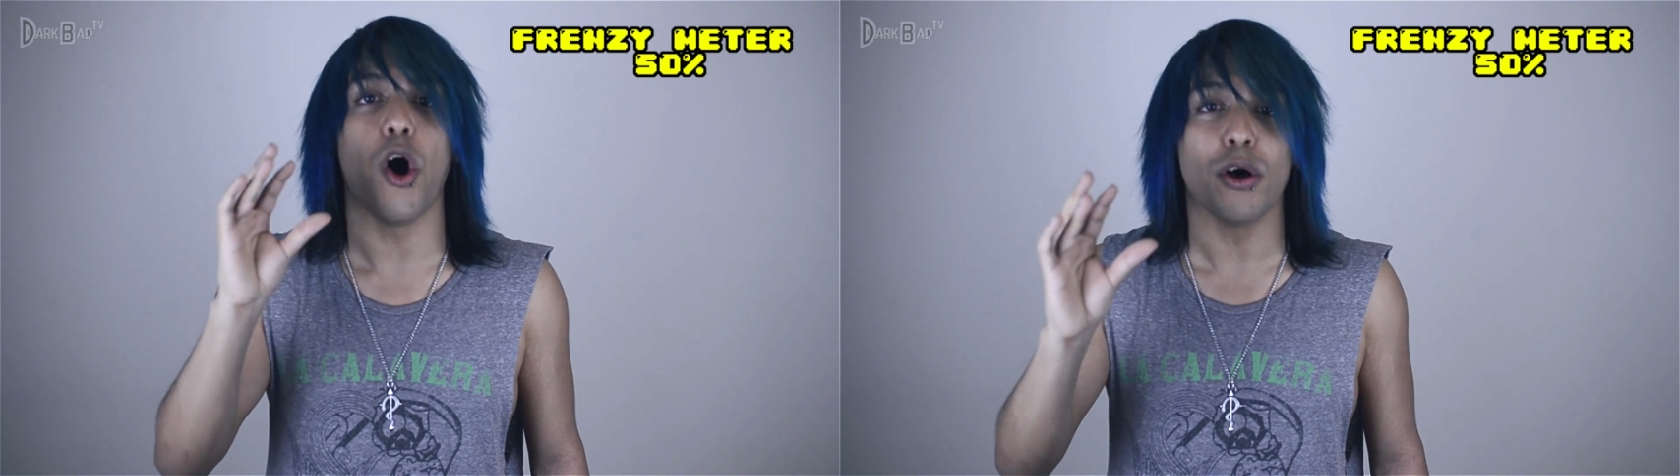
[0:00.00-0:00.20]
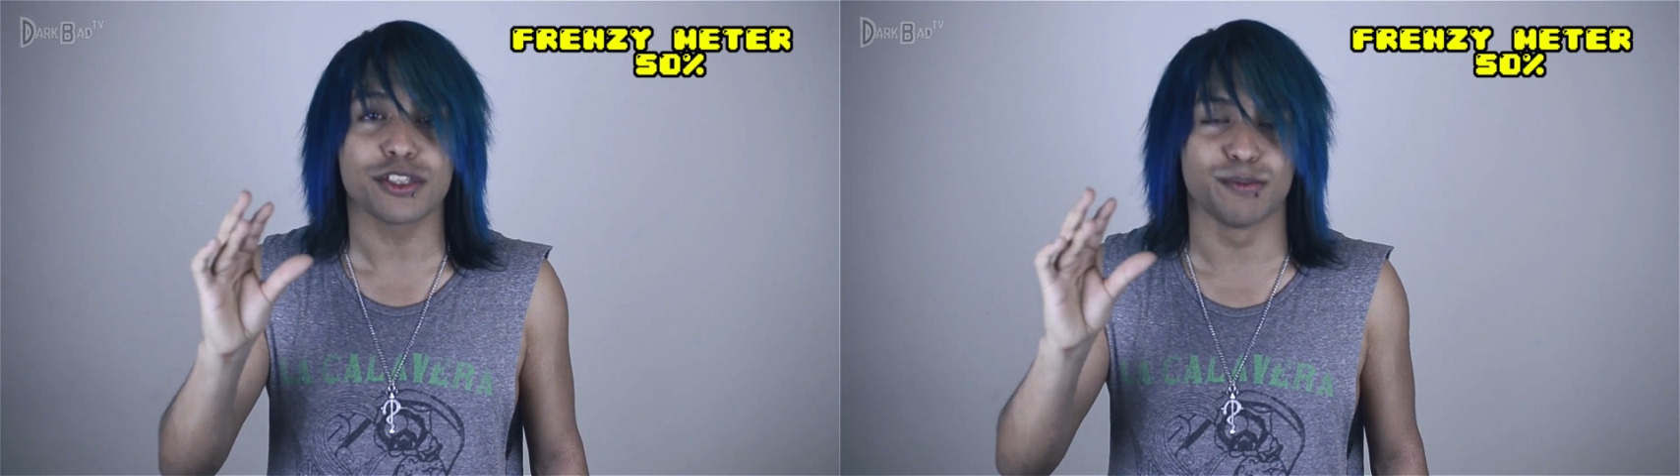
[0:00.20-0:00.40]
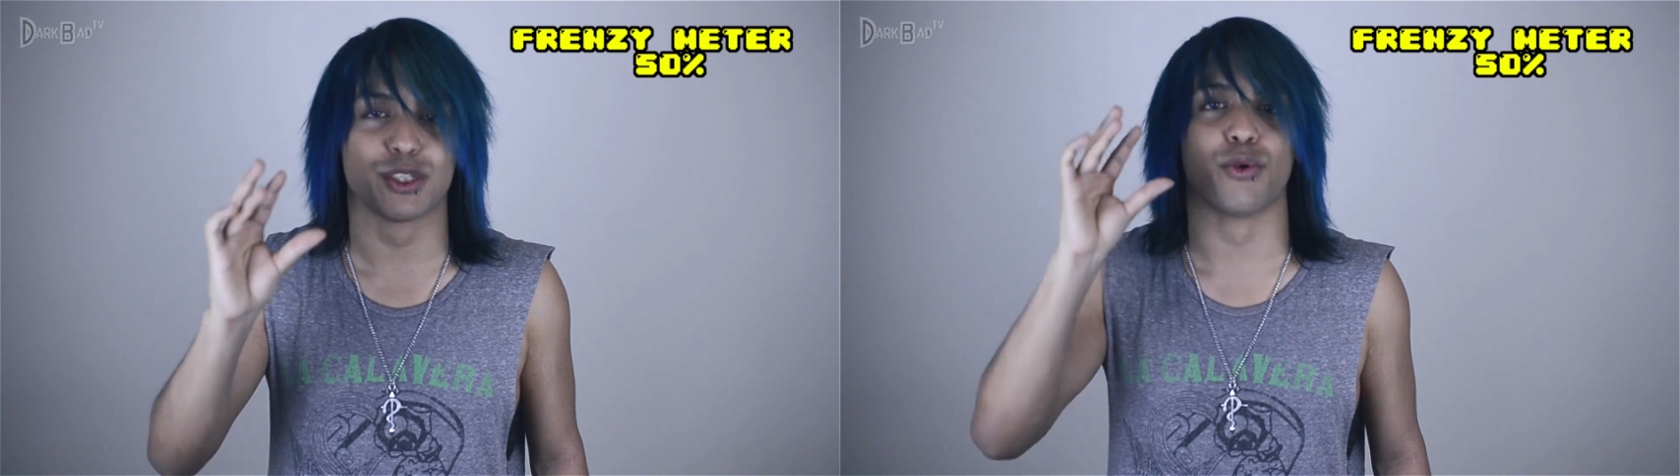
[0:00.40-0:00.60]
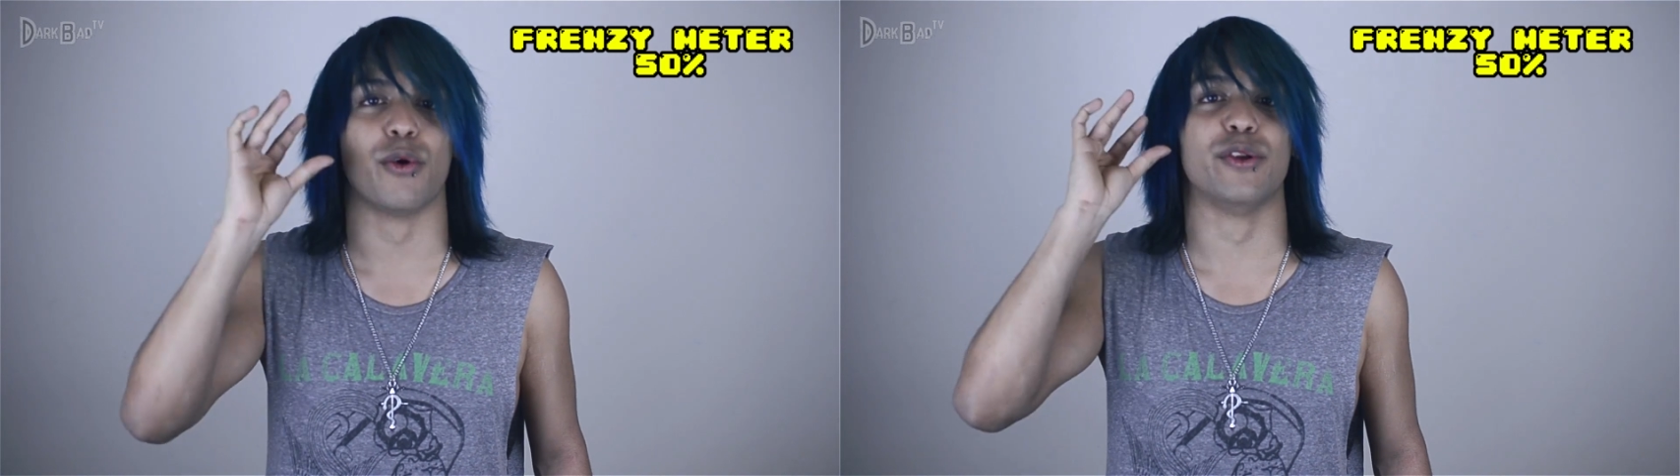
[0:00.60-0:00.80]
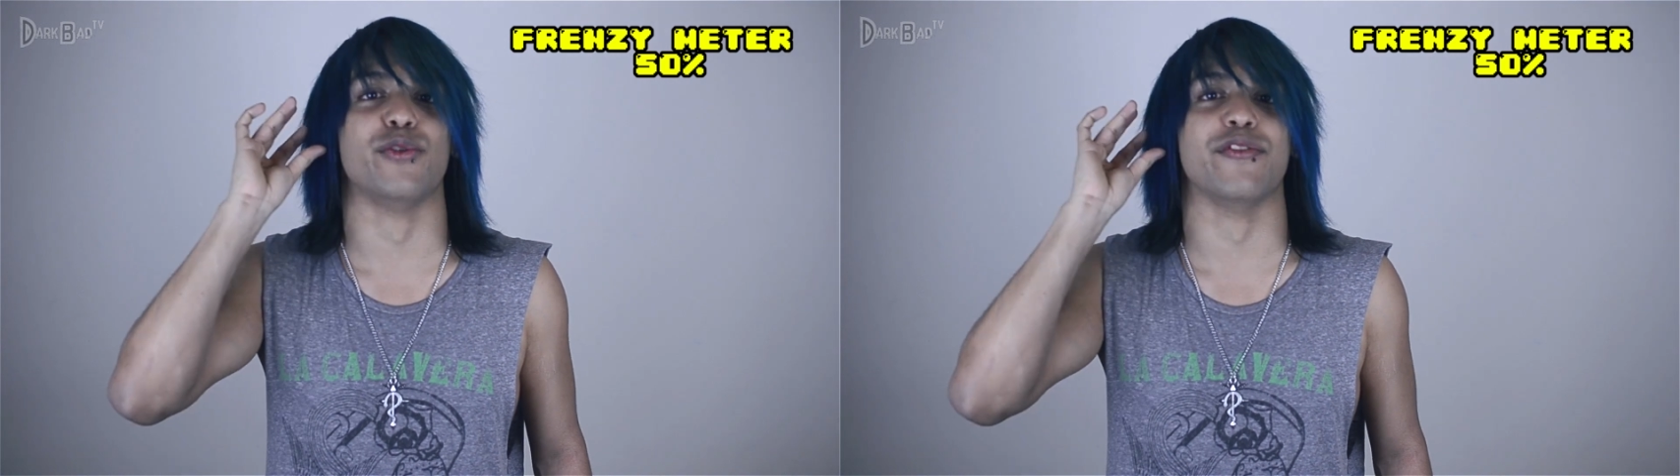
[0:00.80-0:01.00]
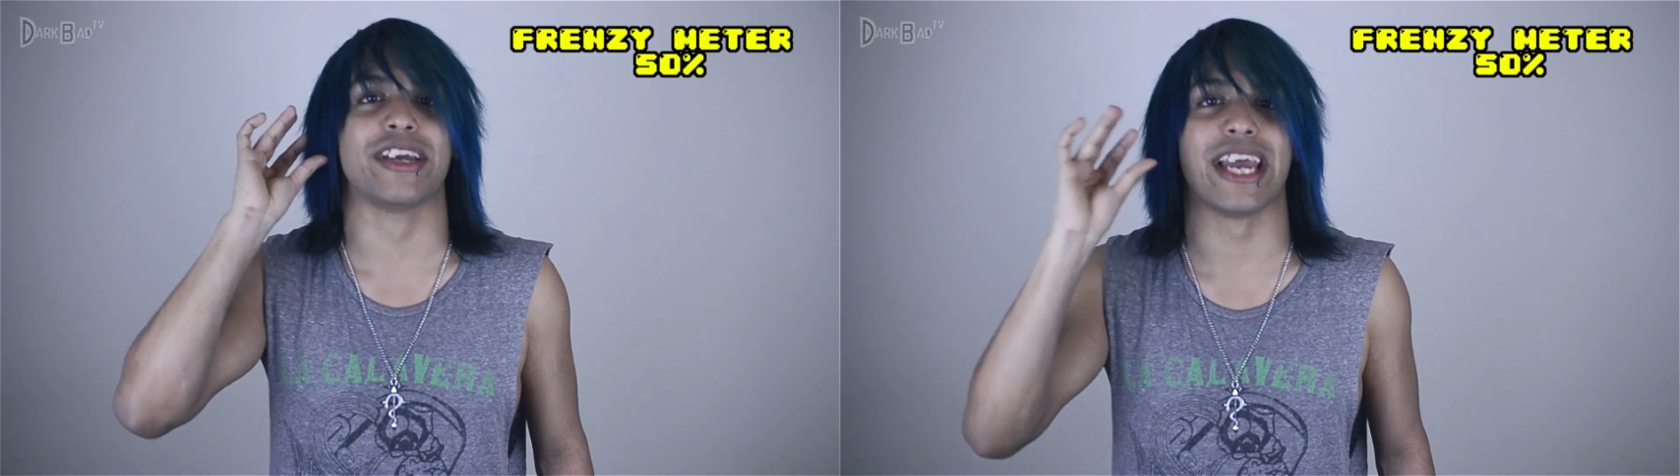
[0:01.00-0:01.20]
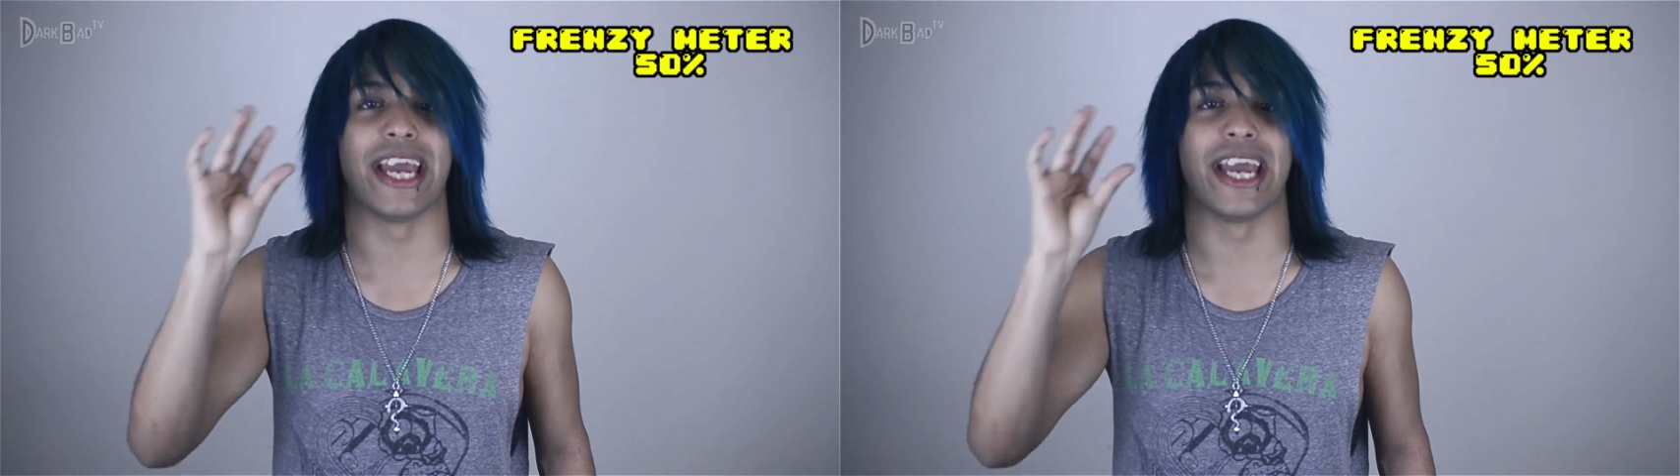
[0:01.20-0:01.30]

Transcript: awesome story-driven